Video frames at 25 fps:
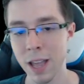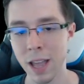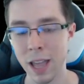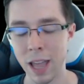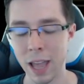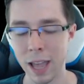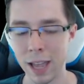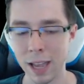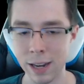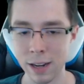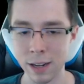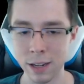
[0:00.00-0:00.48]

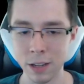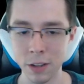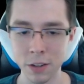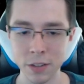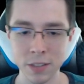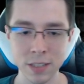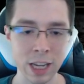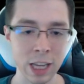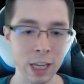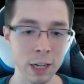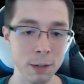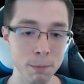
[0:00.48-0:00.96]
and you'll
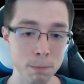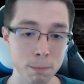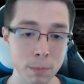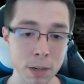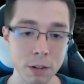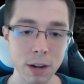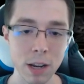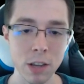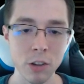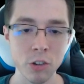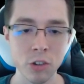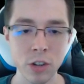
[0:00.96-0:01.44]
see it in
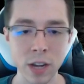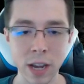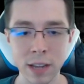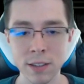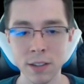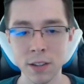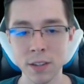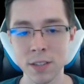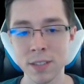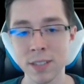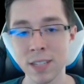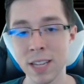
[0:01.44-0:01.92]
mid-range decks,
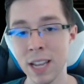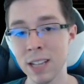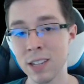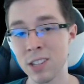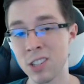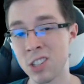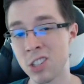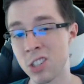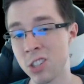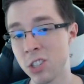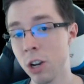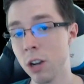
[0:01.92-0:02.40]
you'll see it in
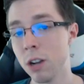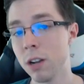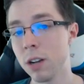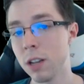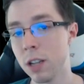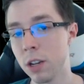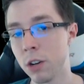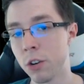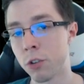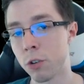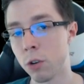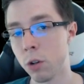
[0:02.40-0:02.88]
certain
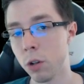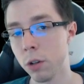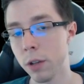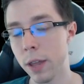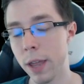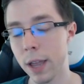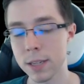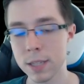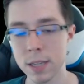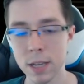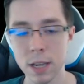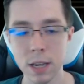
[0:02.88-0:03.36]
control
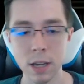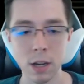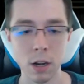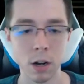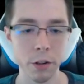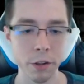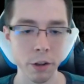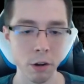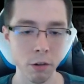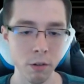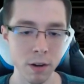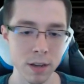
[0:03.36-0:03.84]
decks,
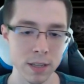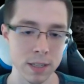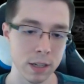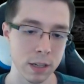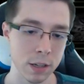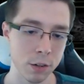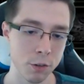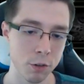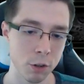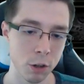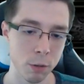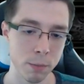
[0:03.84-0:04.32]
although recent
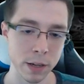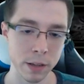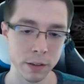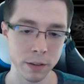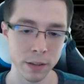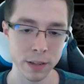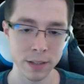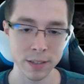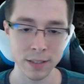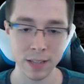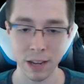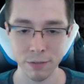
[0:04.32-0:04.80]
control monk
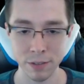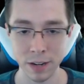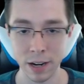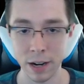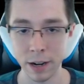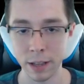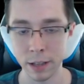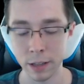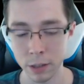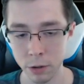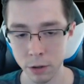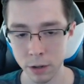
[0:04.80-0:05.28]
lists have not
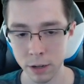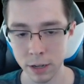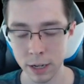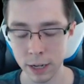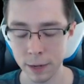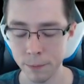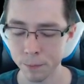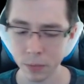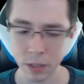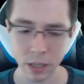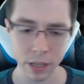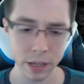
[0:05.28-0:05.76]
included
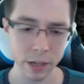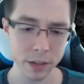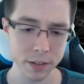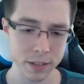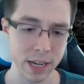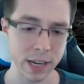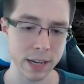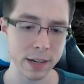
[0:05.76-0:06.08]
it. You'll see it